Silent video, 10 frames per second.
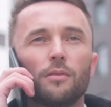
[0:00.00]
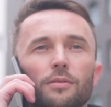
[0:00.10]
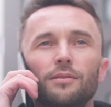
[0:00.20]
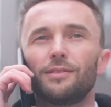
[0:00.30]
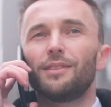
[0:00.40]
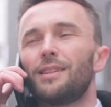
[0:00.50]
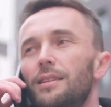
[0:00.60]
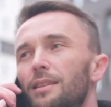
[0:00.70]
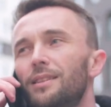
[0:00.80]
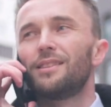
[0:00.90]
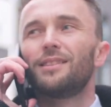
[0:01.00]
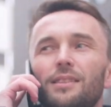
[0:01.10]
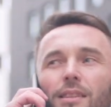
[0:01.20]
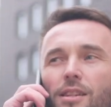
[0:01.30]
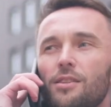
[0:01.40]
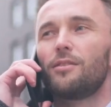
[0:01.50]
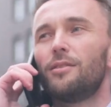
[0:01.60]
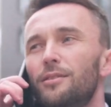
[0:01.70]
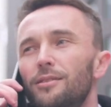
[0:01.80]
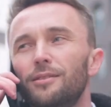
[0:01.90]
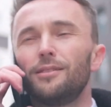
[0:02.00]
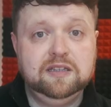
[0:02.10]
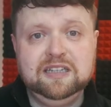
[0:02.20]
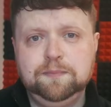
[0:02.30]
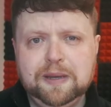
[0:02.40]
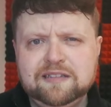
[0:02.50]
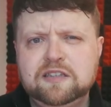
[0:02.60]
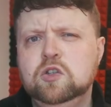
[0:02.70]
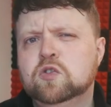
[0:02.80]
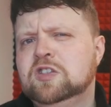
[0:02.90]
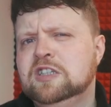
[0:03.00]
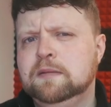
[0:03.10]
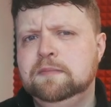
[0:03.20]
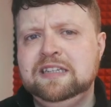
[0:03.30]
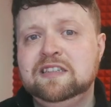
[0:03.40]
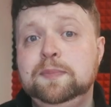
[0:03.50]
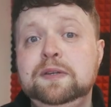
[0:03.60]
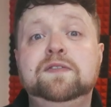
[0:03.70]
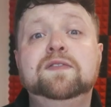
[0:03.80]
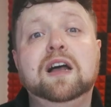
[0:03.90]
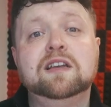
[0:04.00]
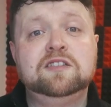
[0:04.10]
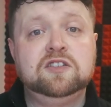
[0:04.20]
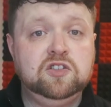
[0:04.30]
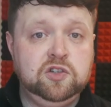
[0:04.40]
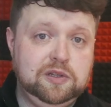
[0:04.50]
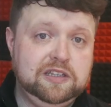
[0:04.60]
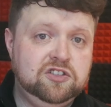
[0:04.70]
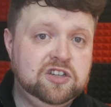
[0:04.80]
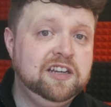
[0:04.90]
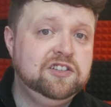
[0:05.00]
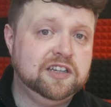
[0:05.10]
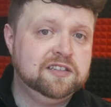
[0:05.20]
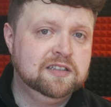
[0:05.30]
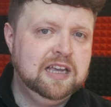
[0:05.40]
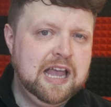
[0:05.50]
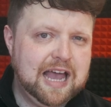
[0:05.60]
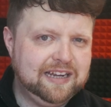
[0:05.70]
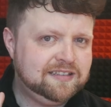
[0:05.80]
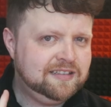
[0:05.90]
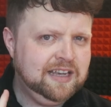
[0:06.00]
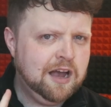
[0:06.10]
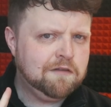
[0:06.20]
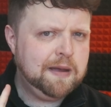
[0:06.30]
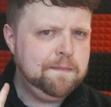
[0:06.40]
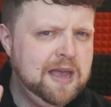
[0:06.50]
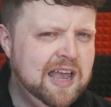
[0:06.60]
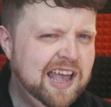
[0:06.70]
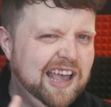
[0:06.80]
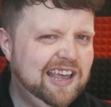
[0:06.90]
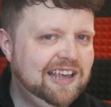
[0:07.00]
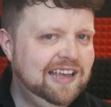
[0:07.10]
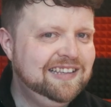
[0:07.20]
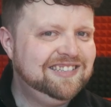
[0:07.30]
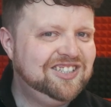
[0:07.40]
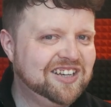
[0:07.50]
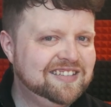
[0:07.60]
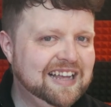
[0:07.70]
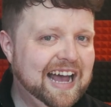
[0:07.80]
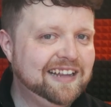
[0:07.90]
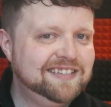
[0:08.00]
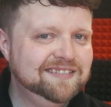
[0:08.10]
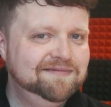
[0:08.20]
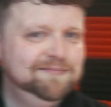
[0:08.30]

continuing to work within the law. This means that your system needs to be fast to these changes, and a CRM is just that.